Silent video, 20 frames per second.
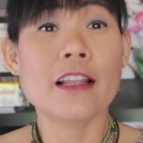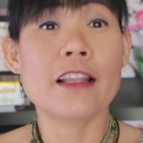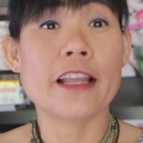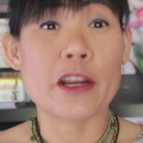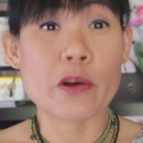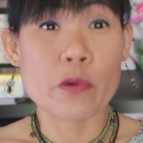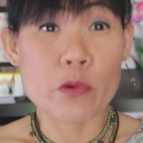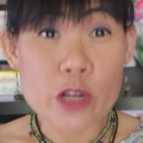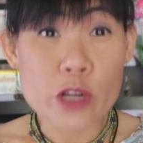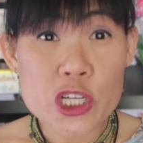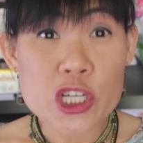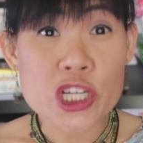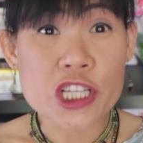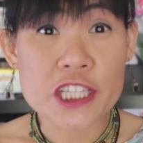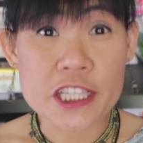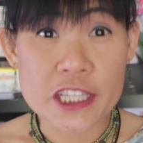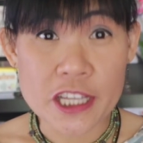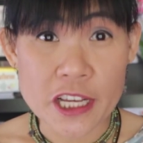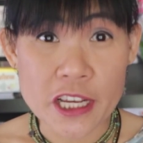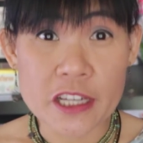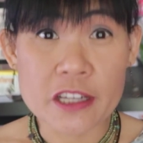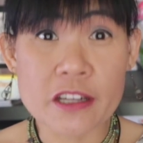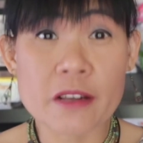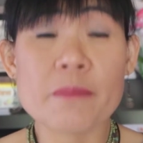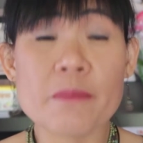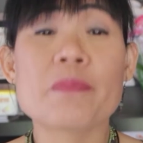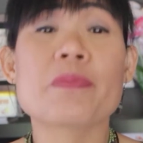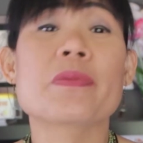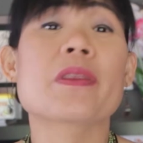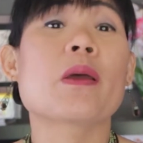Like Richard said,
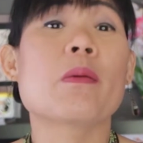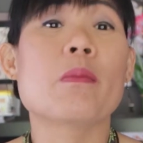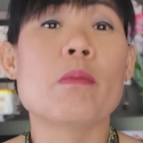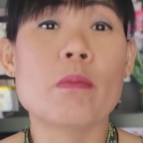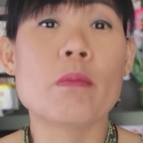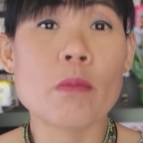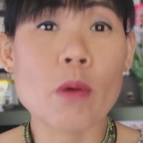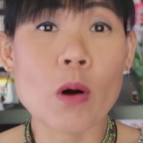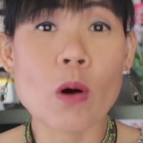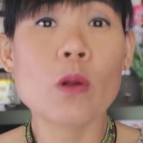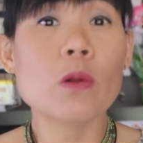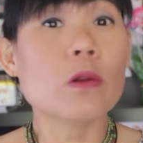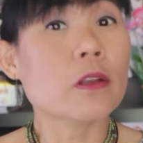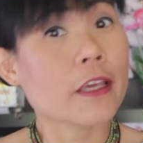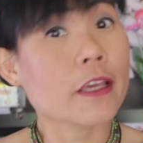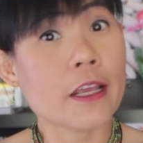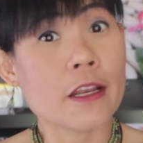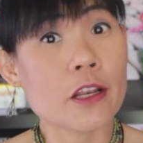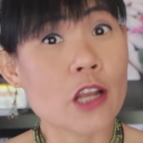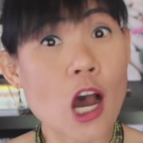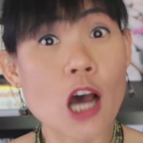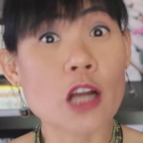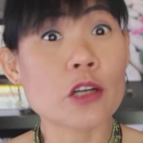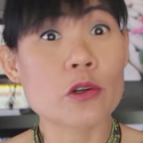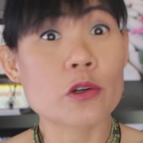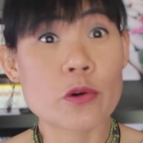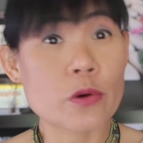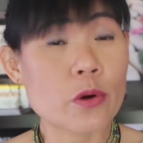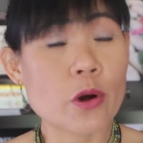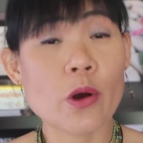mold
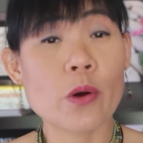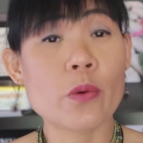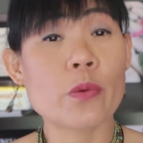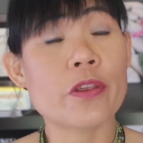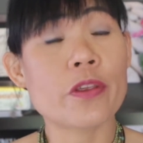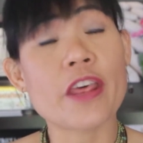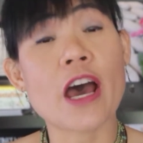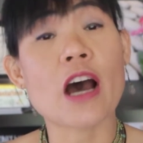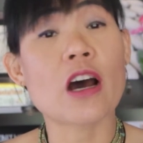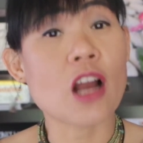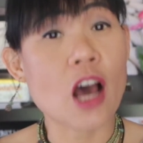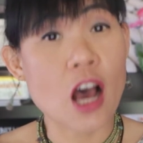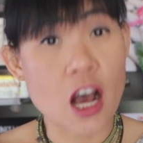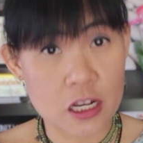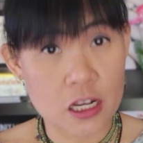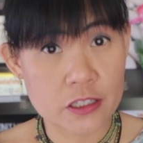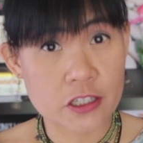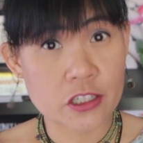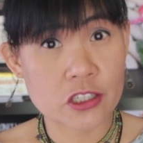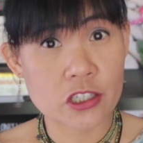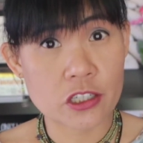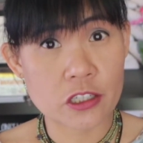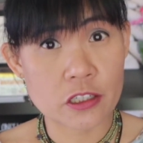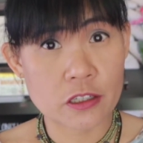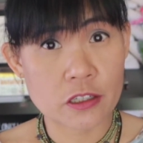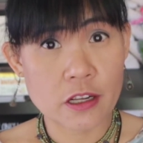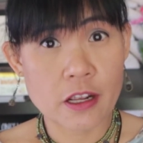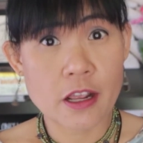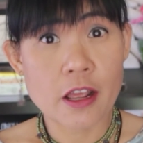cannot grow without oxygen.